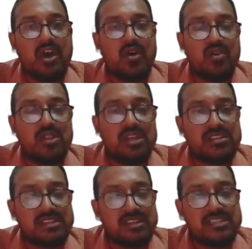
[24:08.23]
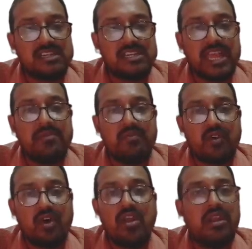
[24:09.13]
Now it is the time
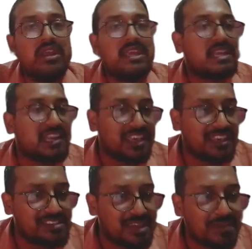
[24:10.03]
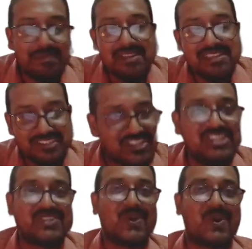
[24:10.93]
for clicking some
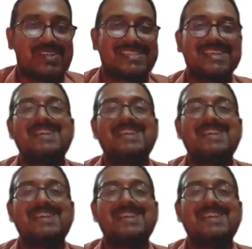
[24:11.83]
screenshots.